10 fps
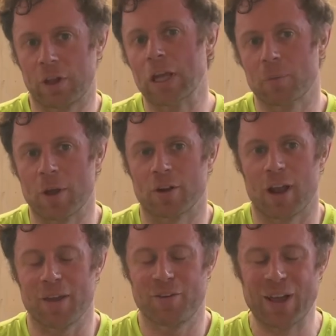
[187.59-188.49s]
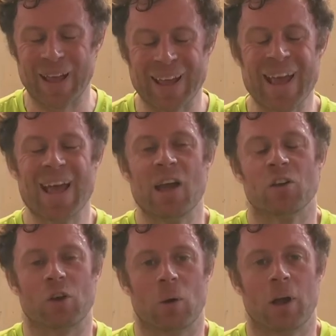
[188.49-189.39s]
think about your life.
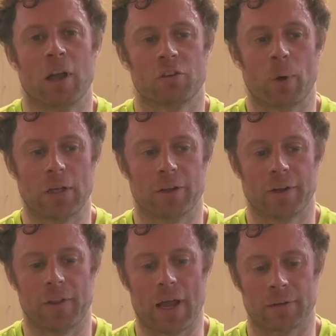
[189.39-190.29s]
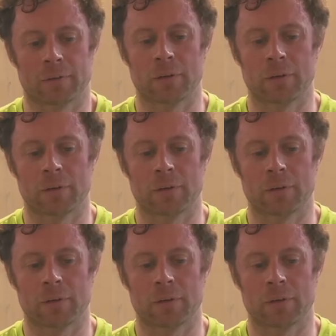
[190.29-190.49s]
So it's well done on that.